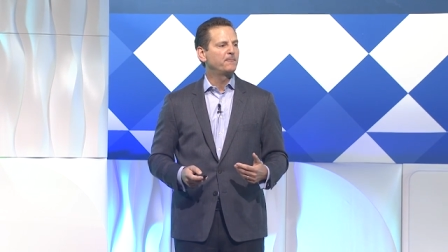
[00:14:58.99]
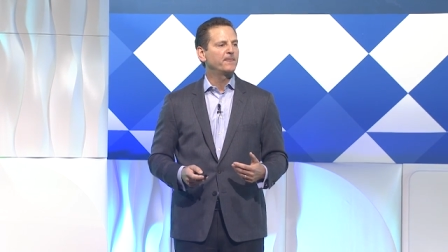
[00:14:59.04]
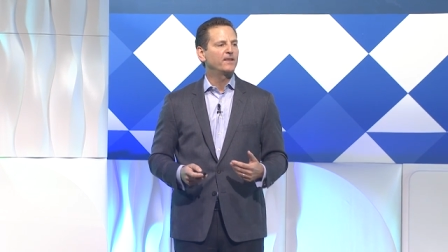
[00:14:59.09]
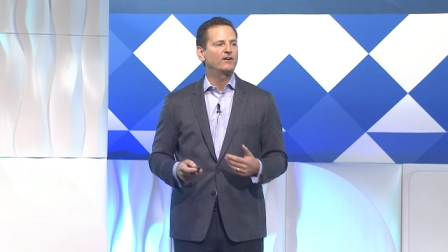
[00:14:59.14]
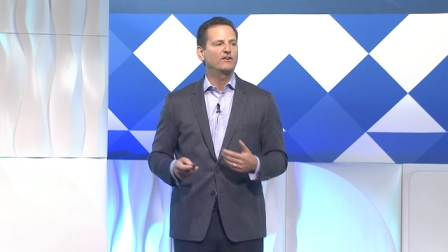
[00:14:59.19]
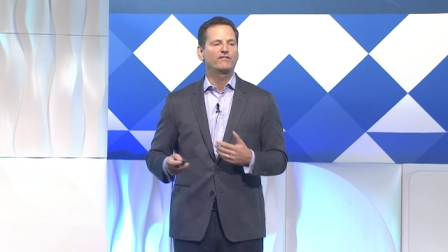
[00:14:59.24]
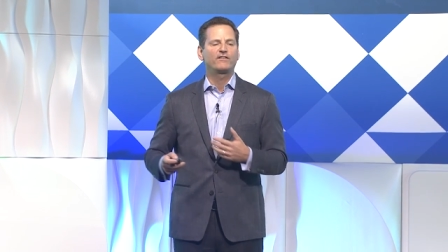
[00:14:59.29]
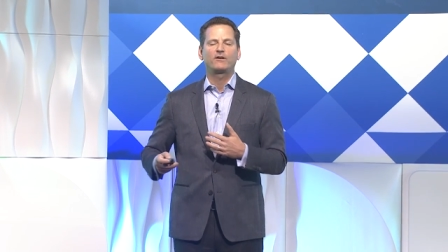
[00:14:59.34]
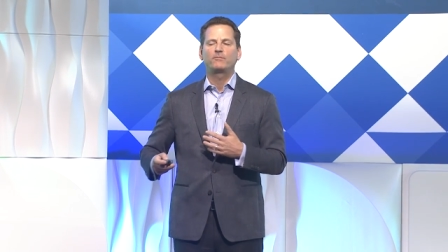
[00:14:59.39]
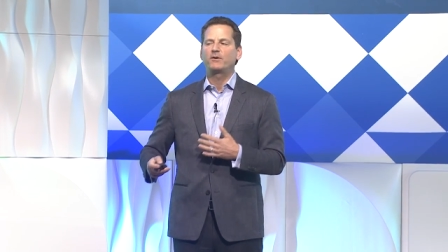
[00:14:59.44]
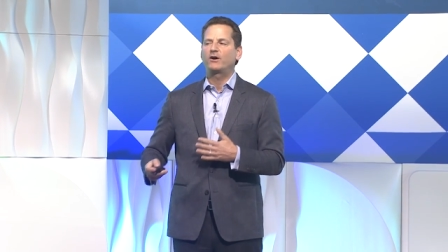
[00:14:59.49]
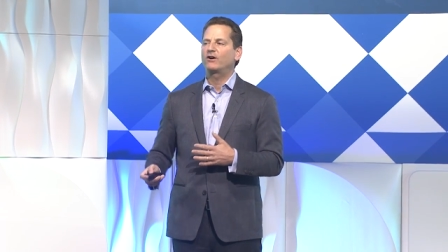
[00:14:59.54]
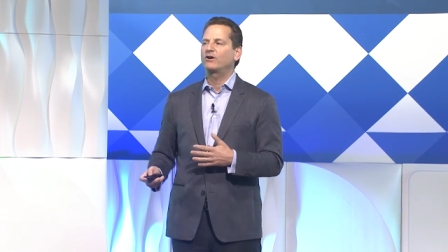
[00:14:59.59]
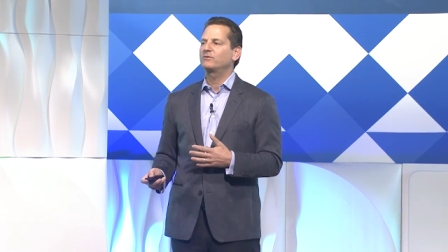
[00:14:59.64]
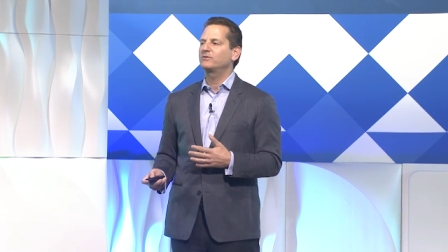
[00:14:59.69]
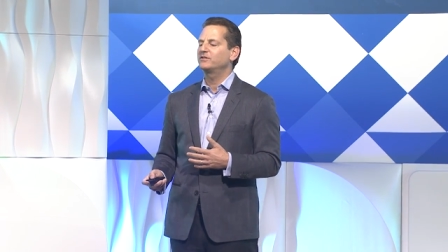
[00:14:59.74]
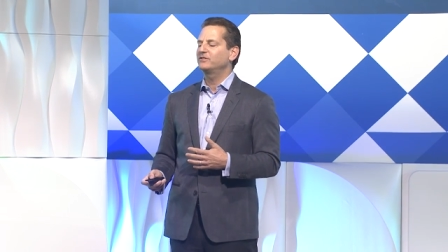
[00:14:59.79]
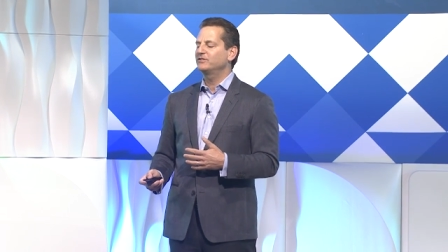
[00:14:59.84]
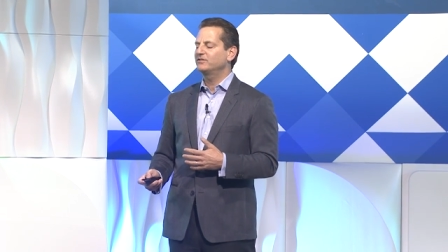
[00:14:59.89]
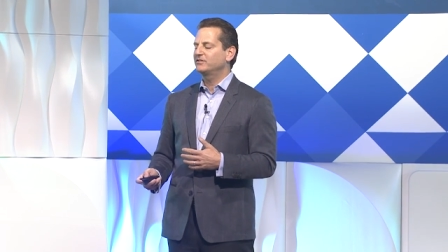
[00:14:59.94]
of our
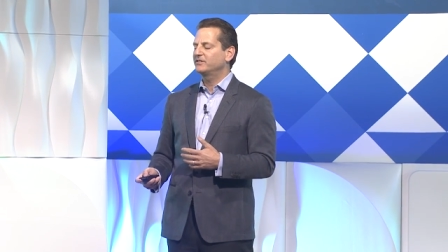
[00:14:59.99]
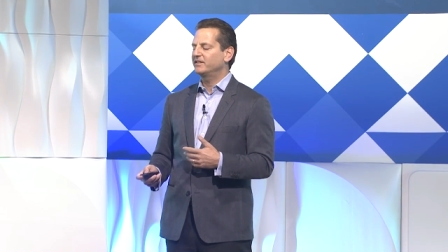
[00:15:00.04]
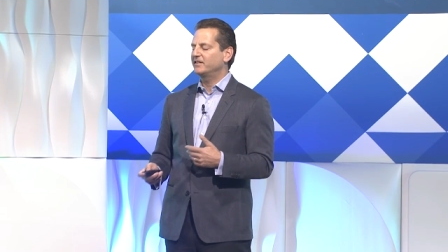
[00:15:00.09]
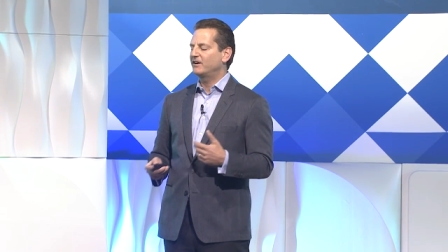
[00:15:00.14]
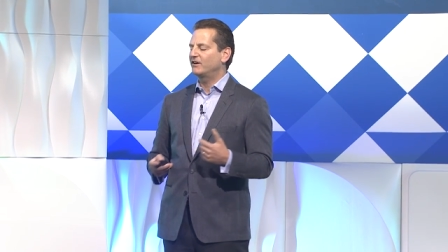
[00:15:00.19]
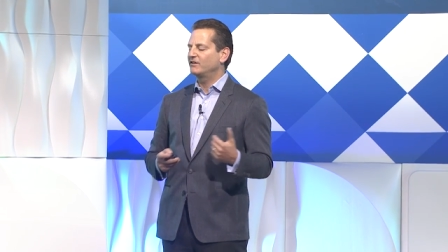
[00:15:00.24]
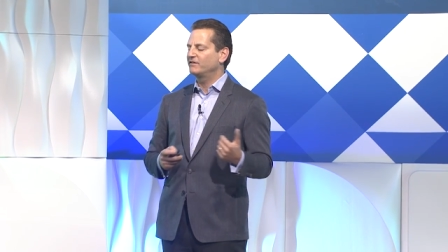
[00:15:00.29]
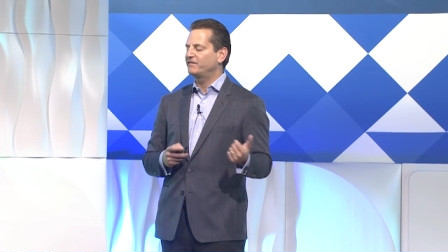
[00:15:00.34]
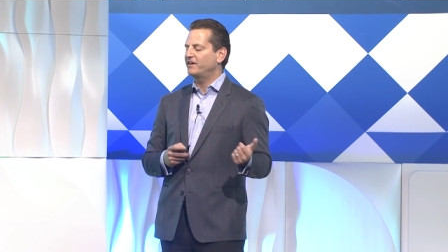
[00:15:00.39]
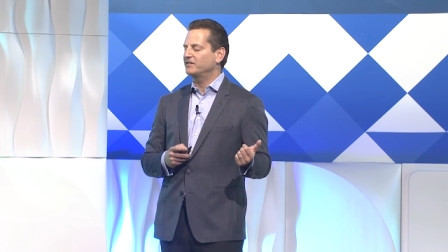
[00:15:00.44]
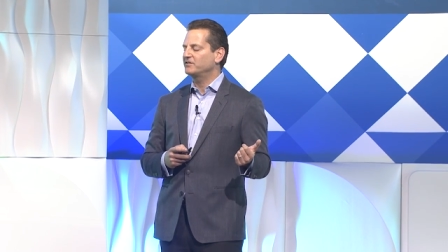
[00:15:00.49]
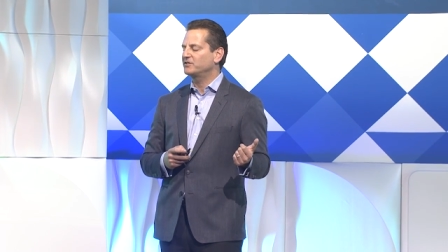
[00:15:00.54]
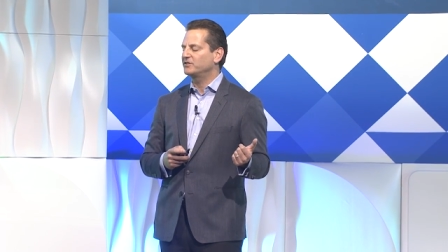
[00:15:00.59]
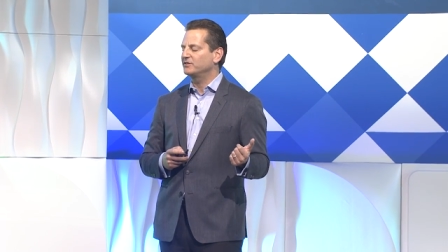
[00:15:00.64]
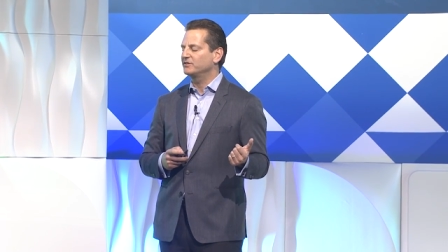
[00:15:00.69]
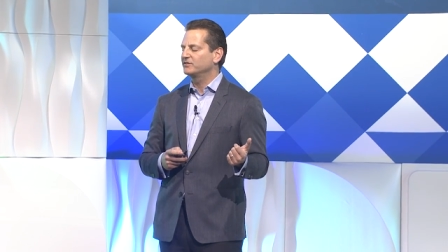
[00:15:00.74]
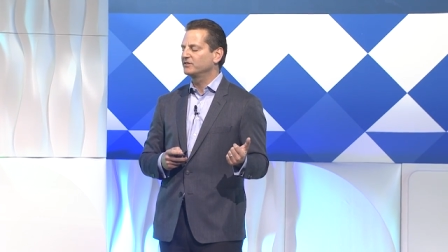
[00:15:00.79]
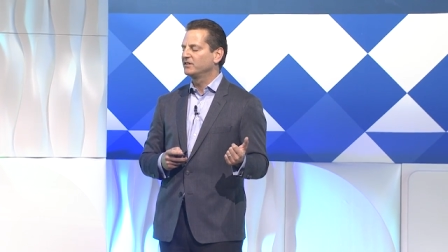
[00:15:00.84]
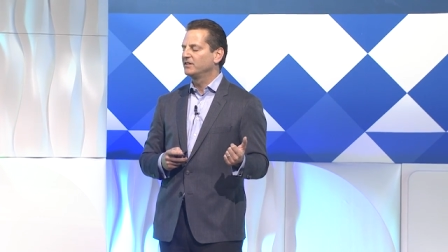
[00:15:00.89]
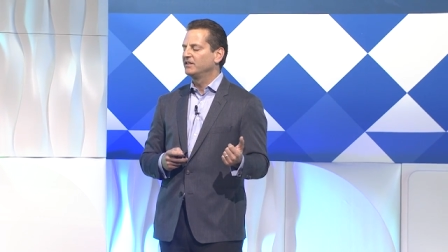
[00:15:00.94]
borrowers and our
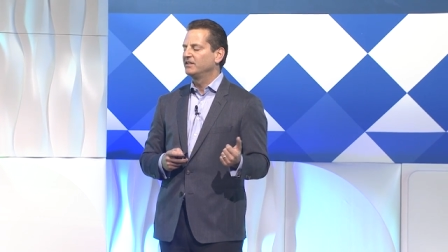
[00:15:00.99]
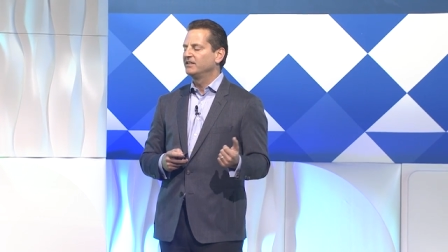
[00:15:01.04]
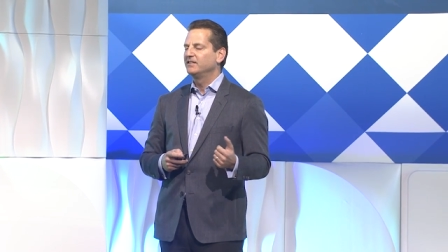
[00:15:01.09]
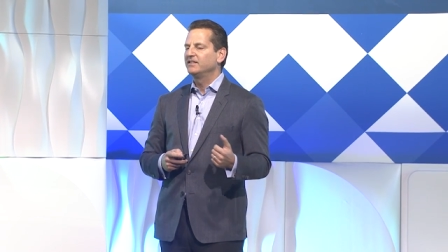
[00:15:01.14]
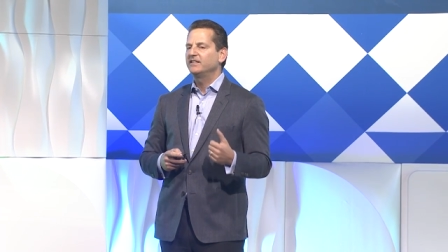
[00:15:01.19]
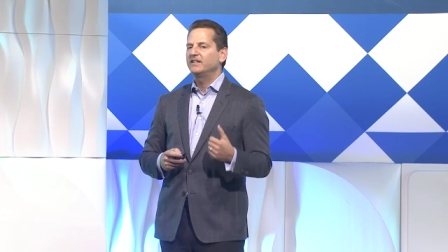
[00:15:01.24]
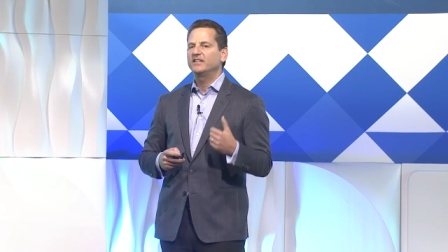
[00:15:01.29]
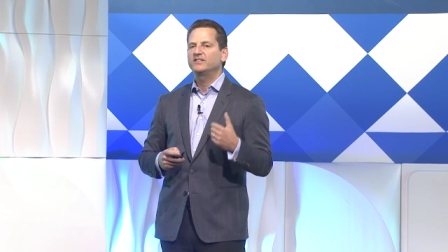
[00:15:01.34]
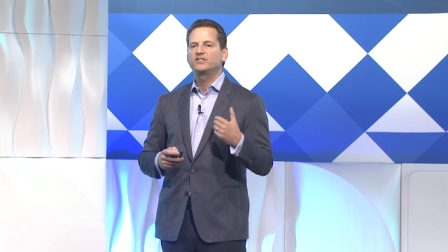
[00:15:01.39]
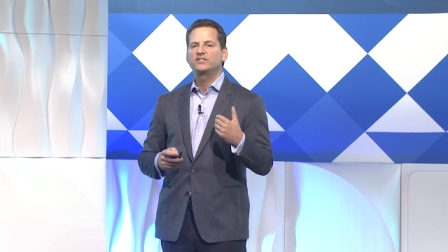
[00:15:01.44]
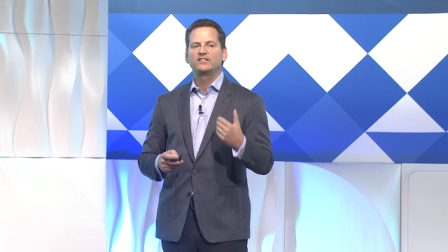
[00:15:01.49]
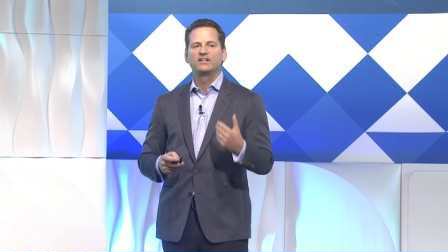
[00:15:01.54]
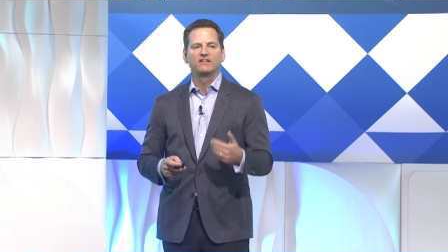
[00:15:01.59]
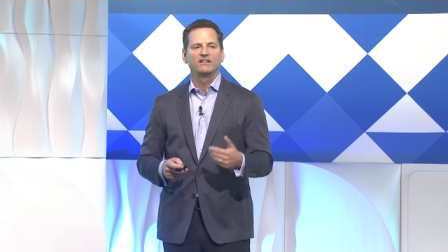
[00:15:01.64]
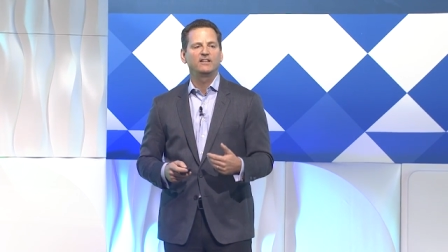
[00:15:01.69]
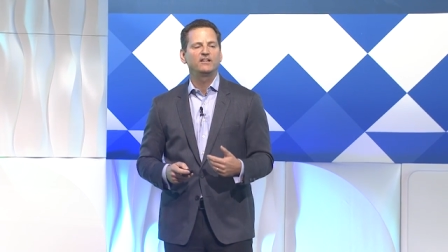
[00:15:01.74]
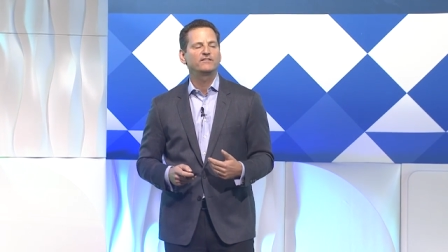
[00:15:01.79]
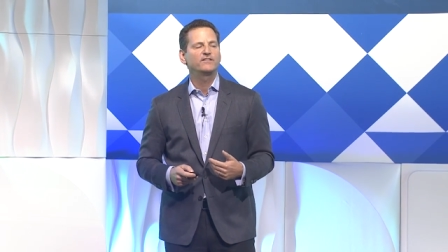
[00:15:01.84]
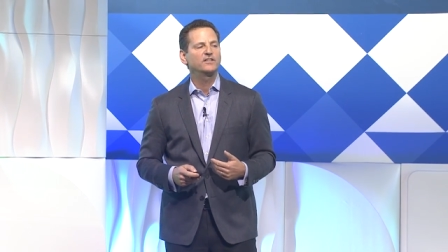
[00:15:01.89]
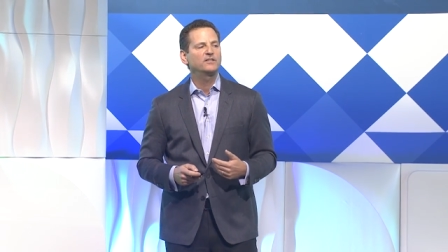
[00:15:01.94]
investors, and to
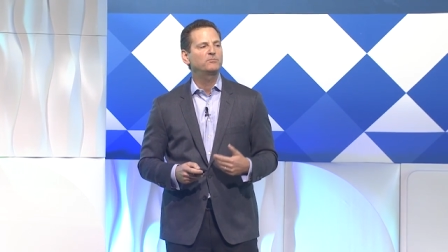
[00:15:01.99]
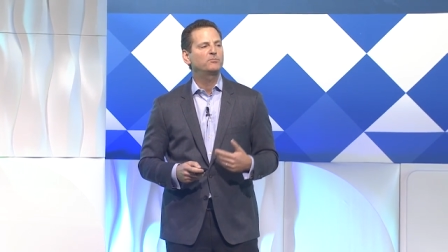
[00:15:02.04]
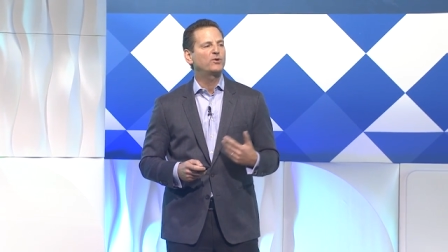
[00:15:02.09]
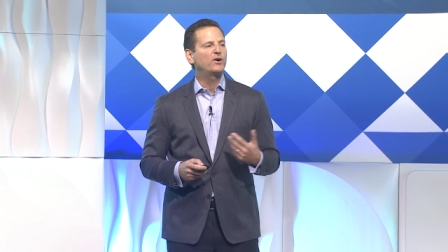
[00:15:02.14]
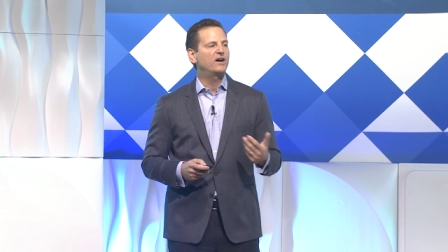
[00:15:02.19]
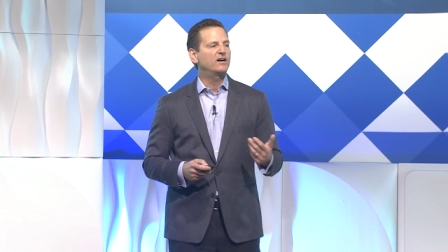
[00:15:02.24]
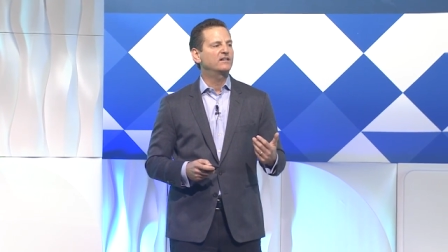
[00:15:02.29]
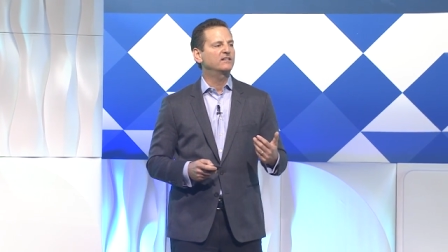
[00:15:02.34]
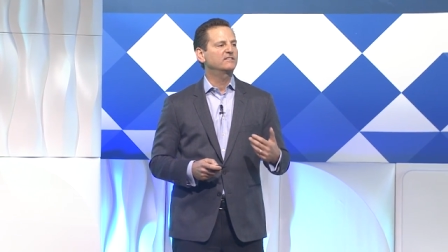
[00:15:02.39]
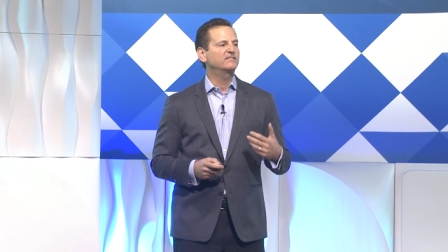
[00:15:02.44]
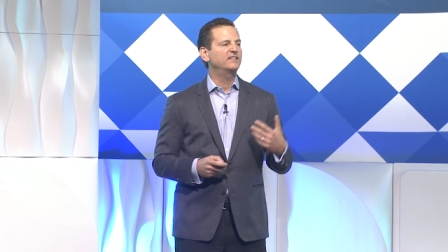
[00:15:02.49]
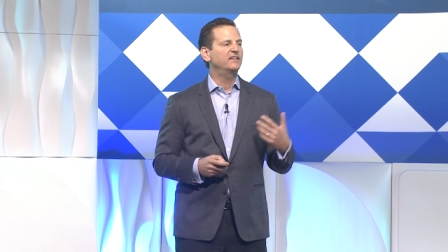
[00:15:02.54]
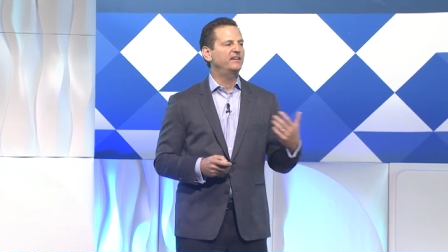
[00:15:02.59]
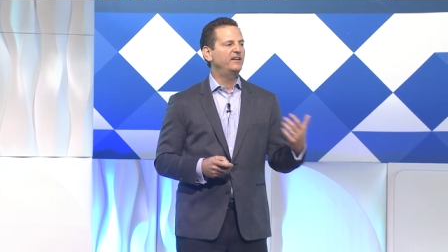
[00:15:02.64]
deliver products that